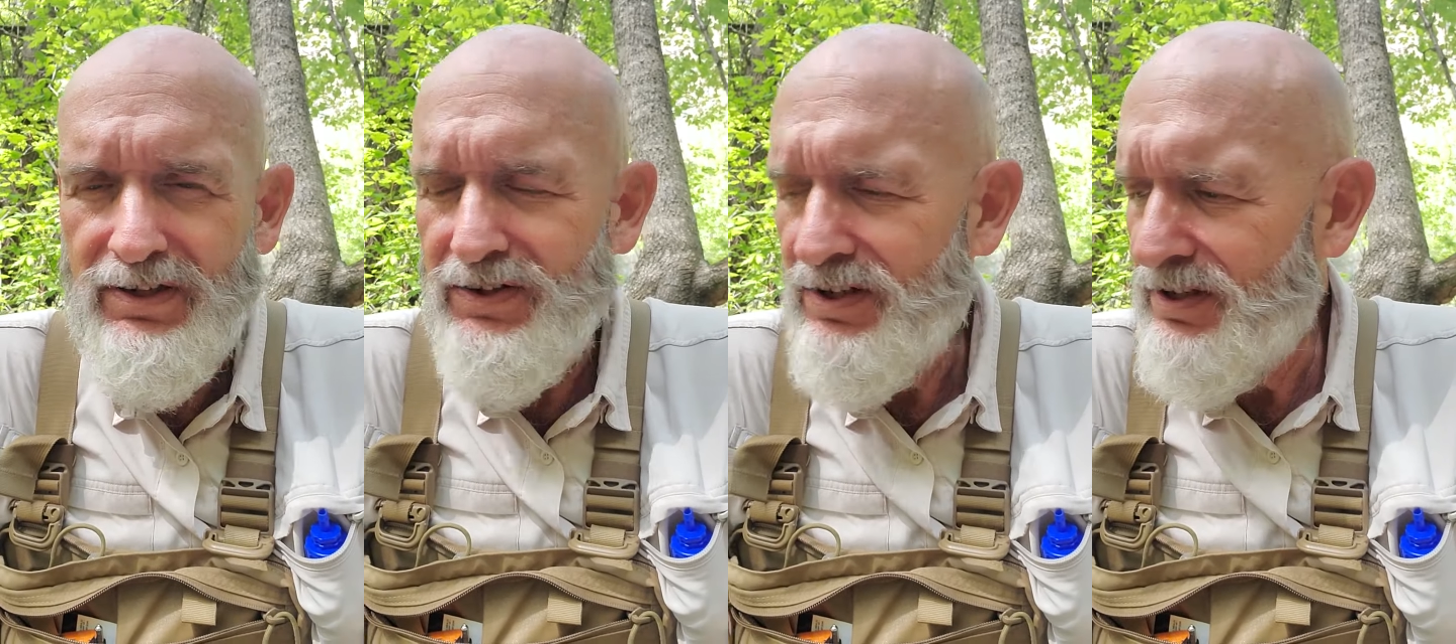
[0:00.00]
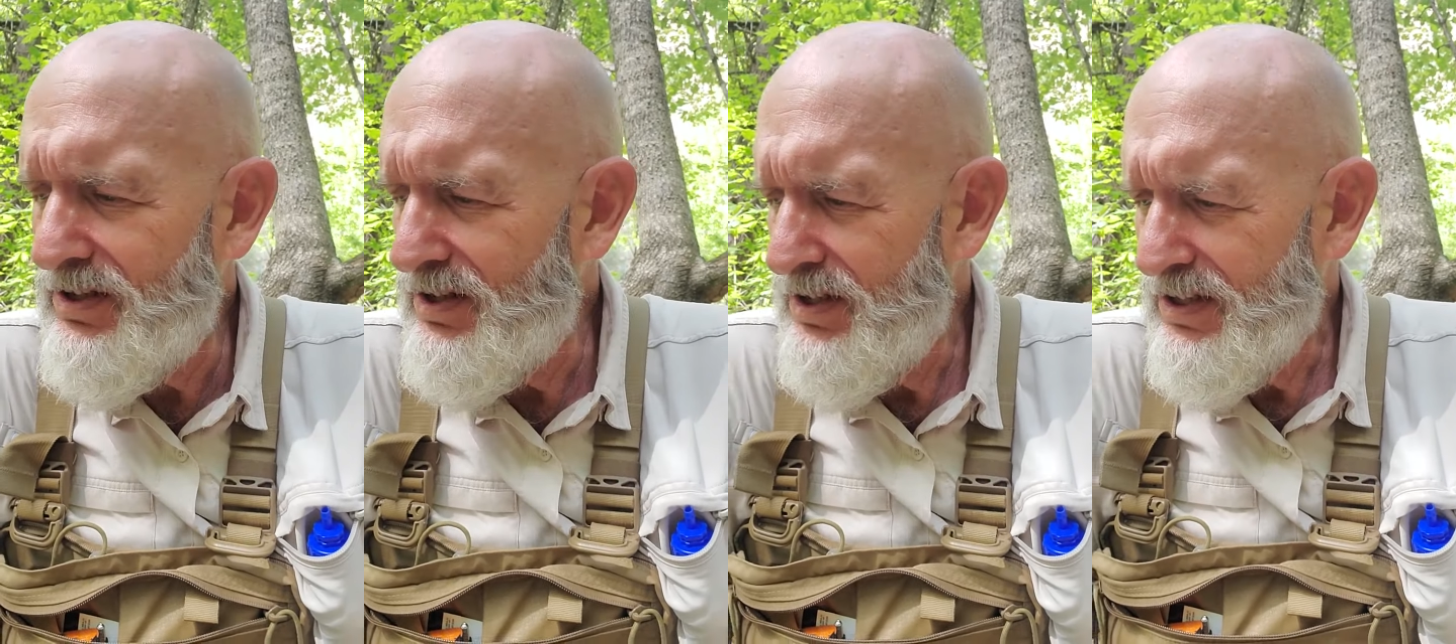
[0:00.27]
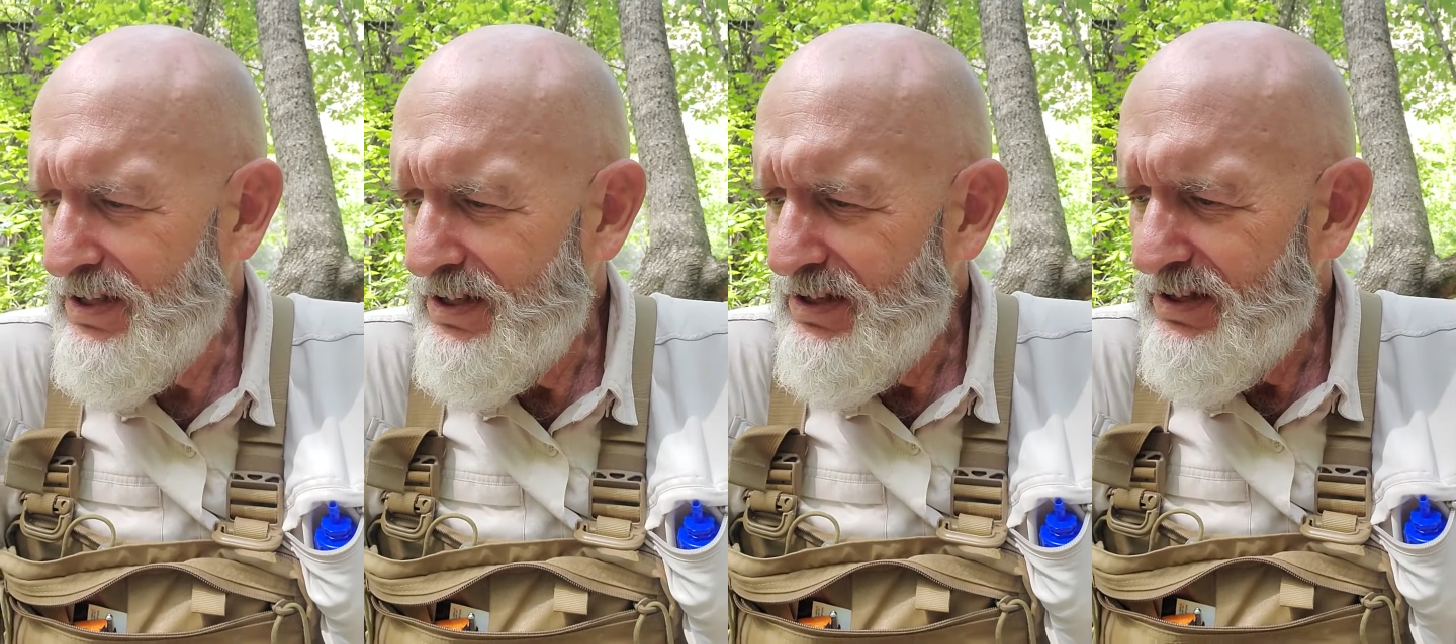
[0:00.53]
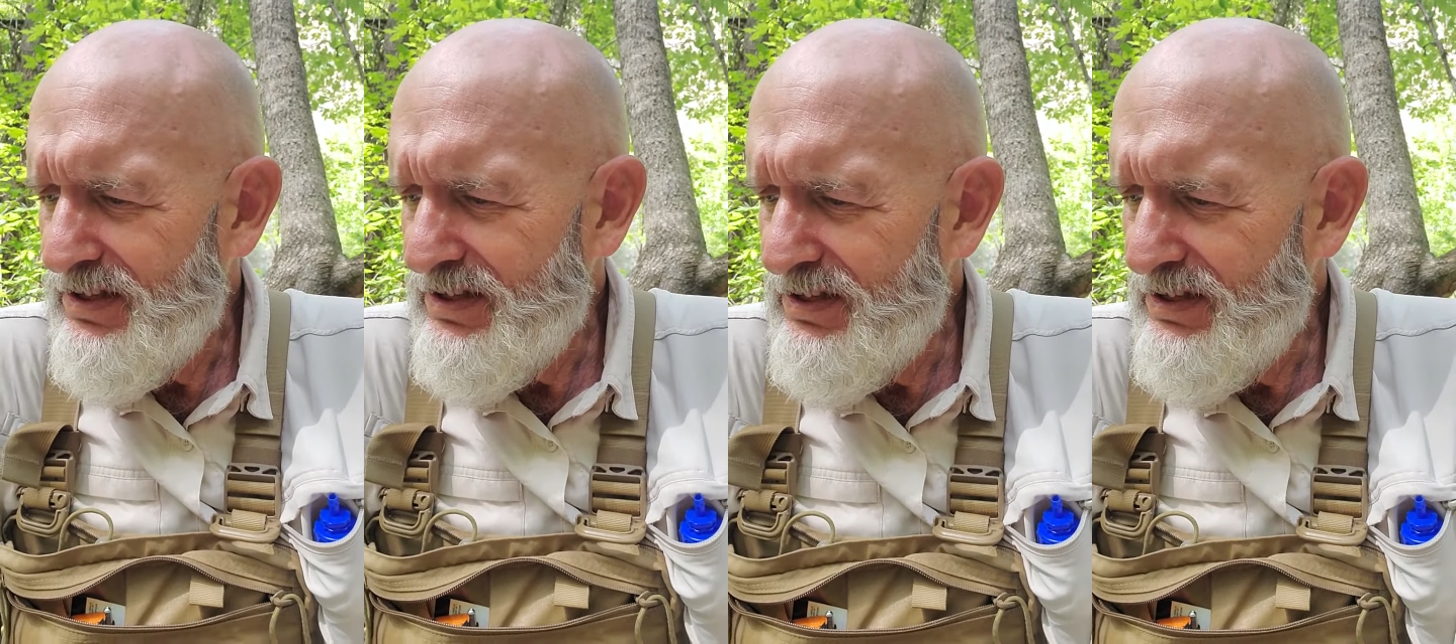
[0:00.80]
And then
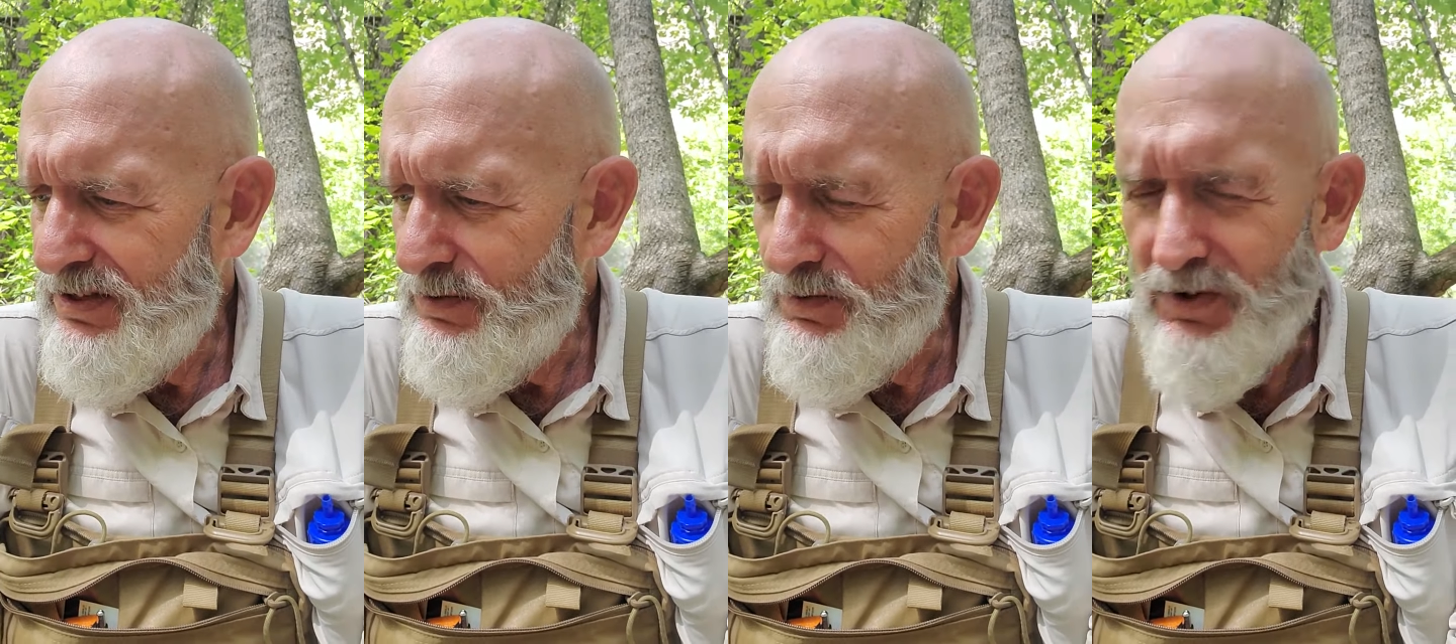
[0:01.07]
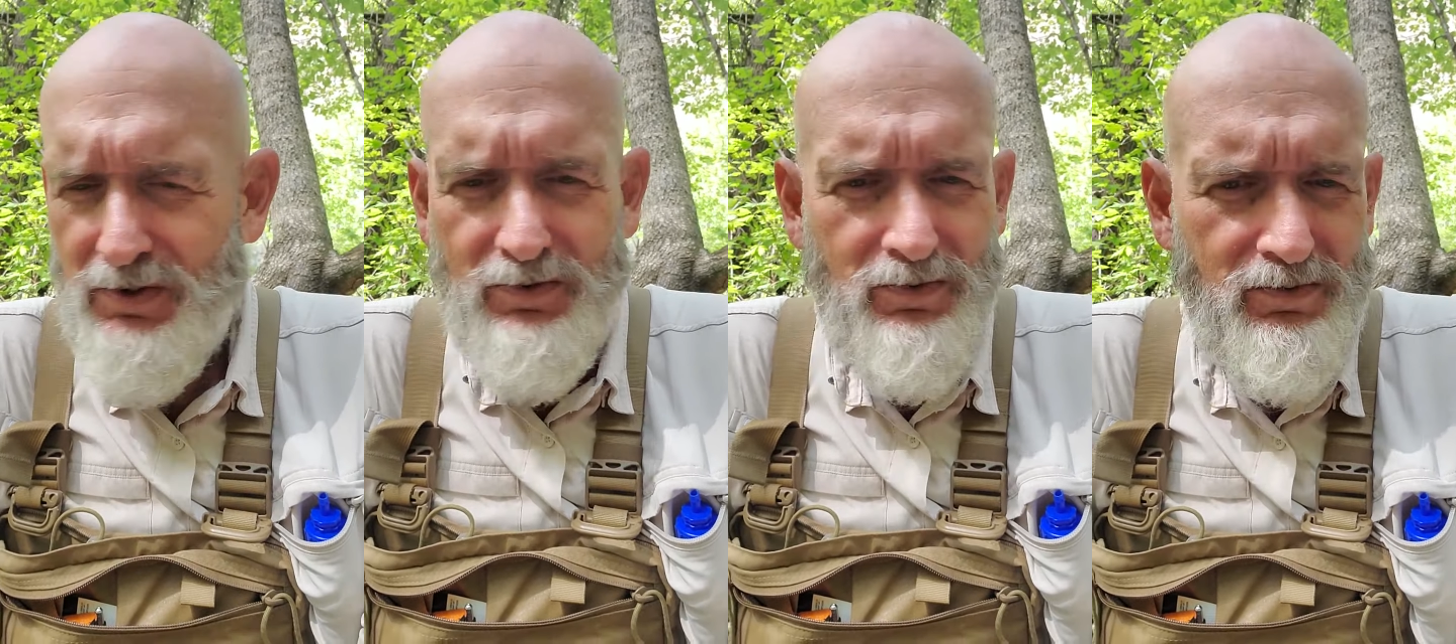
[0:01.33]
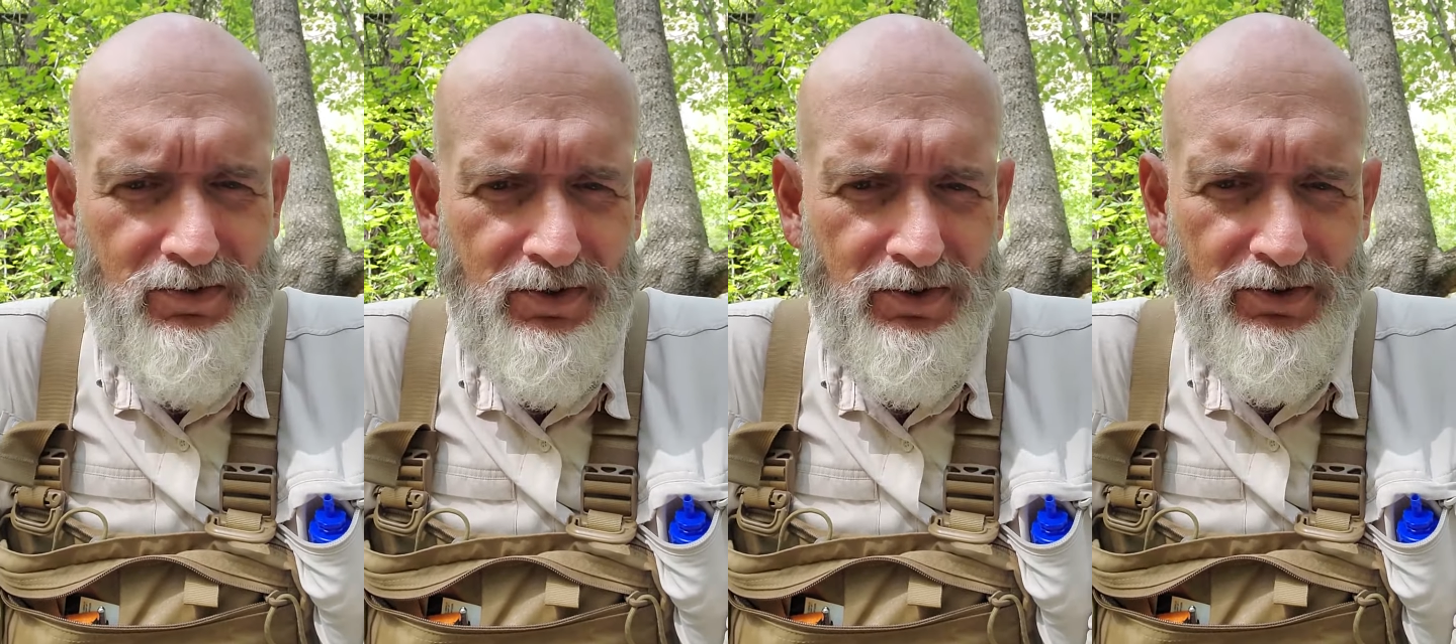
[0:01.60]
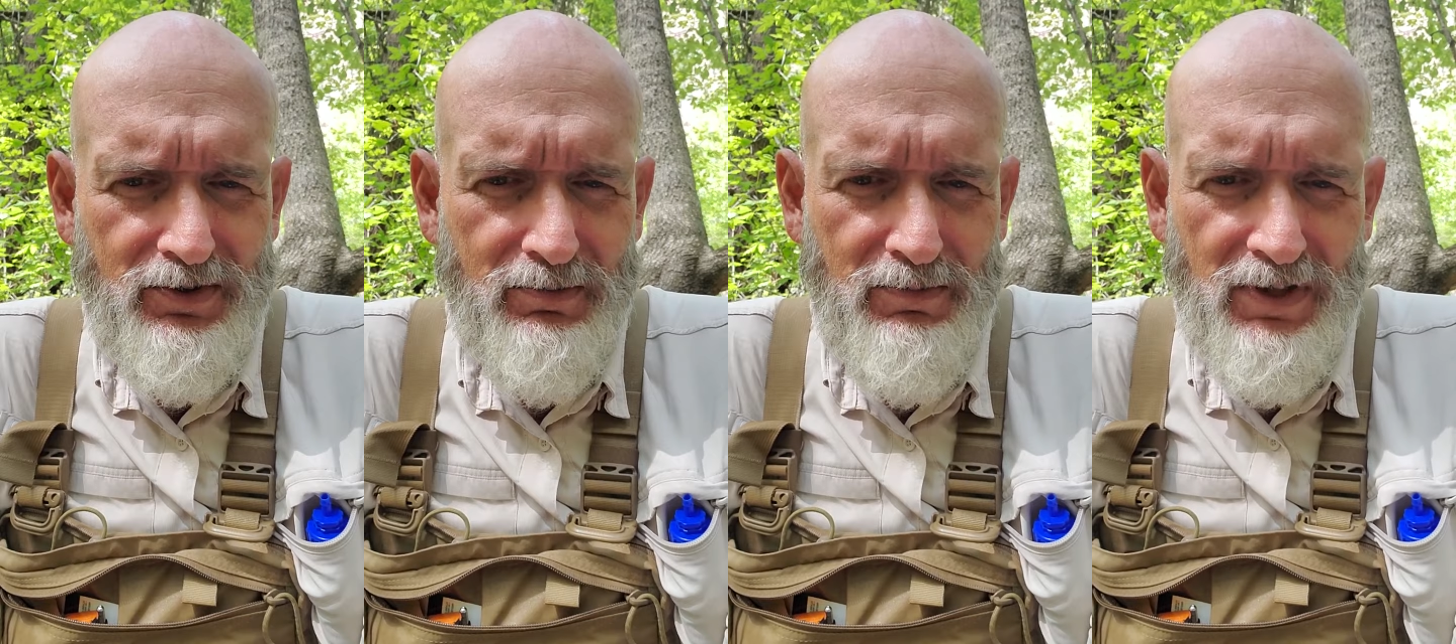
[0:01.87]
you
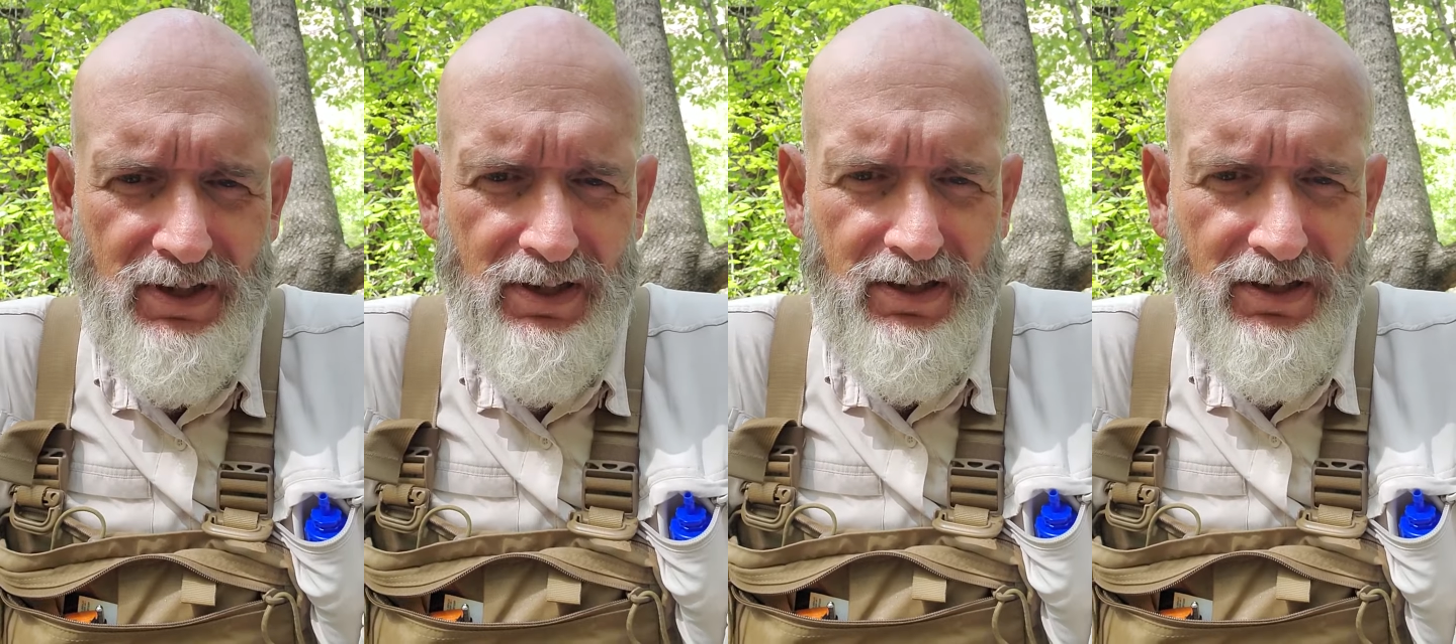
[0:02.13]
know, to me,